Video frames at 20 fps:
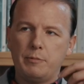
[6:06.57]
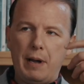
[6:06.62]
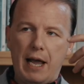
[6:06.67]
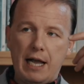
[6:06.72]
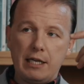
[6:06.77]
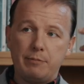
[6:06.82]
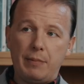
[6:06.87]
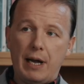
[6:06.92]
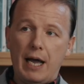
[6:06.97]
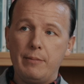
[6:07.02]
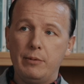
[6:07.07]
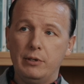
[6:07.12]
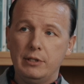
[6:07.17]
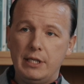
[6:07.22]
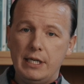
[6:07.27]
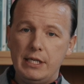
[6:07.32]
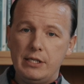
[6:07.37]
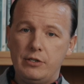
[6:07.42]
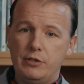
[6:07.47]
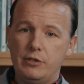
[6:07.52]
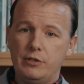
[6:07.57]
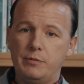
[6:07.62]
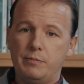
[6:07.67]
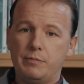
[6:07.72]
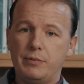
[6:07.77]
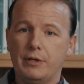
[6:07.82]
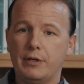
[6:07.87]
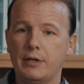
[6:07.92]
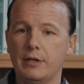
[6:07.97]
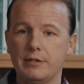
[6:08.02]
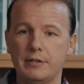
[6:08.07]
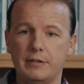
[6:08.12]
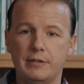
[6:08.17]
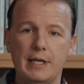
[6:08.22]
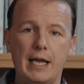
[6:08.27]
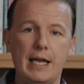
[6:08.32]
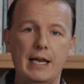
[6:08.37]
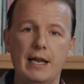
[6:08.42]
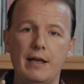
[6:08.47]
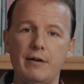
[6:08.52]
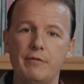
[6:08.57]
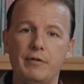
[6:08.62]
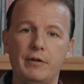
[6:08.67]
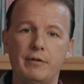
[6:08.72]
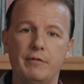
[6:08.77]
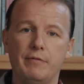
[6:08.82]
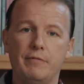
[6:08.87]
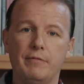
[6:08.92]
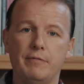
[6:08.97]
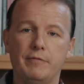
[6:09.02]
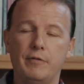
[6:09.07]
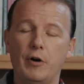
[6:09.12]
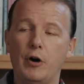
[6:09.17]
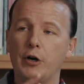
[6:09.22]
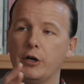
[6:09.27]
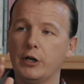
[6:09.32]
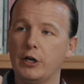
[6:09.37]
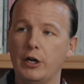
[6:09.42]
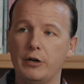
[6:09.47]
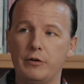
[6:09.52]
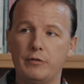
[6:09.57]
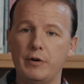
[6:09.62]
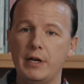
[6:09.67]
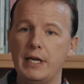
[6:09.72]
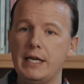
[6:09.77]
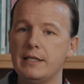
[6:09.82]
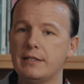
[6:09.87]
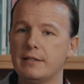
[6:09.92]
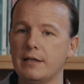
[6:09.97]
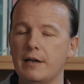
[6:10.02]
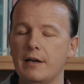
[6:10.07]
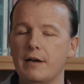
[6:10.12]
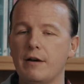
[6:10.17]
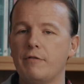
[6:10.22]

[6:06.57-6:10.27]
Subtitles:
best Bible teachers because they live in foreign countries,